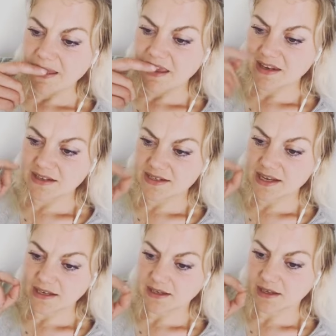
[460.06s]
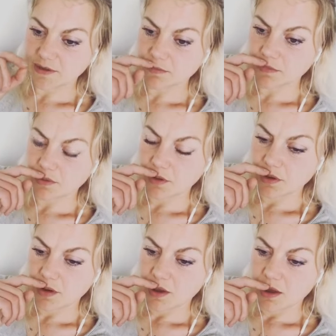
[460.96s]
energetically,
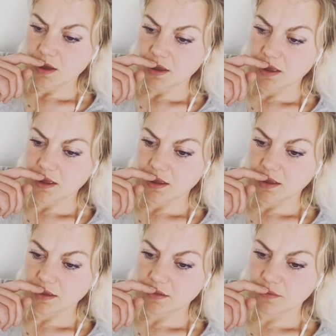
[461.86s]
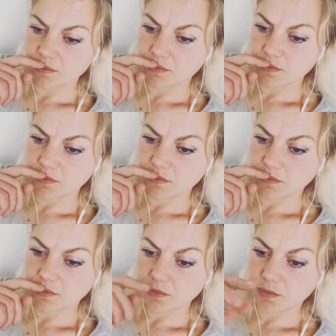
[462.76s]

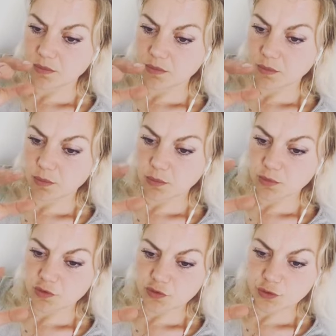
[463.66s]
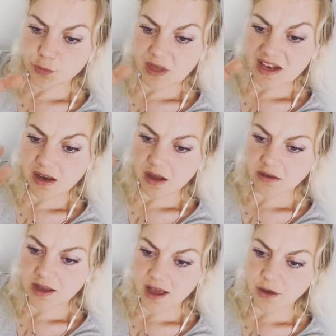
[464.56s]
to be
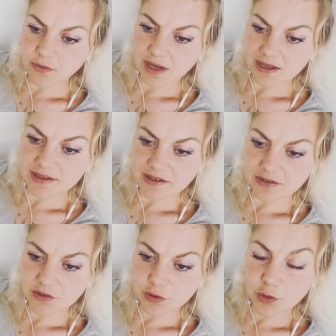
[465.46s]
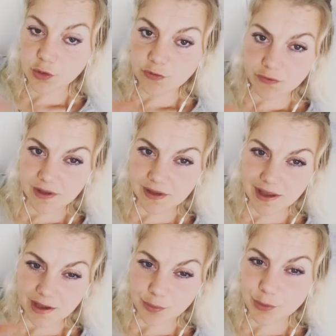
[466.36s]
locked out like this could feel
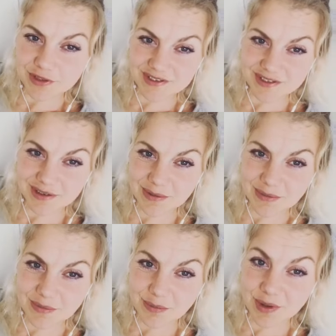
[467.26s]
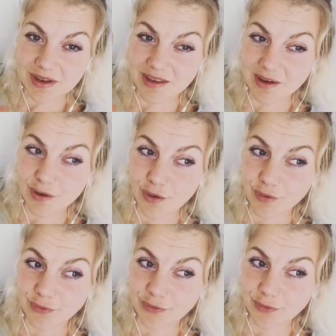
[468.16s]
like a prison, but it can
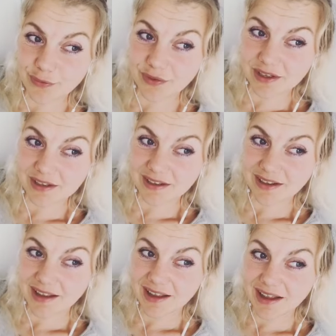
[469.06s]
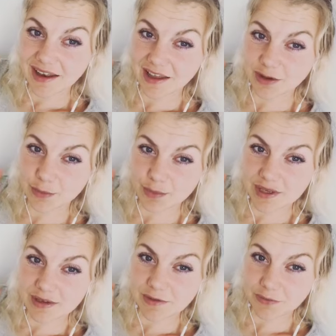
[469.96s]
also feel like
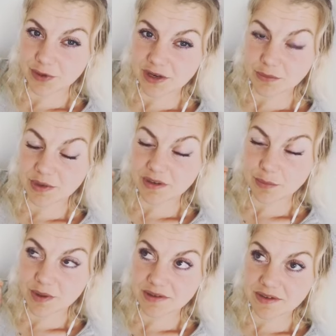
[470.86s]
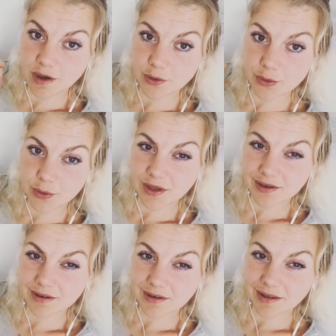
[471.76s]
completely freedom. It depends how you look at it.